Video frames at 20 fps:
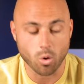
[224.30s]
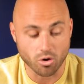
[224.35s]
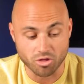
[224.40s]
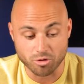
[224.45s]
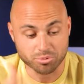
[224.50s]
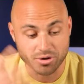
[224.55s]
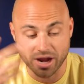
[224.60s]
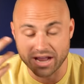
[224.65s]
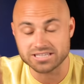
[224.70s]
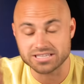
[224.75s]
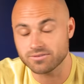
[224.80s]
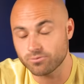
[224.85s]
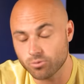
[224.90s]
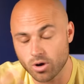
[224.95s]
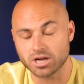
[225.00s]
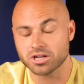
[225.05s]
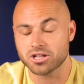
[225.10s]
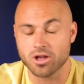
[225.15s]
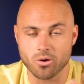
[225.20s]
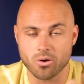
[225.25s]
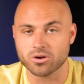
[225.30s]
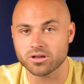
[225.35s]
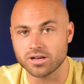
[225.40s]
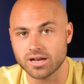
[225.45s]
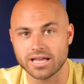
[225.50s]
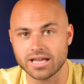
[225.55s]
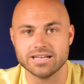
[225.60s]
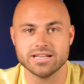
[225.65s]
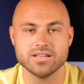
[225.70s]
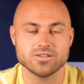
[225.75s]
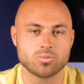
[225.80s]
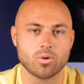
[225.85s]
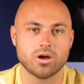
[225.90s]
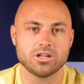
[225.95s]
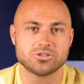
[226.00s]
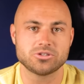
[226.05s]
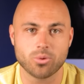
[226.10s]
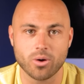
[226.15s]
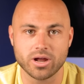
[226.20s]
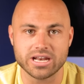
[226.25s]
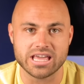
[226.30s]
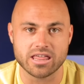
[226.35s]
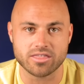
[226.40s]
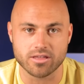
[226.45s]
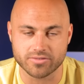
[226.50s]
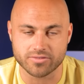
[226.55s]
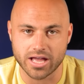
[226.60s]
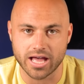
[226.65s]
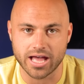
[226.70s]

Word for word: or the price of 1 coconut is 1/20th of a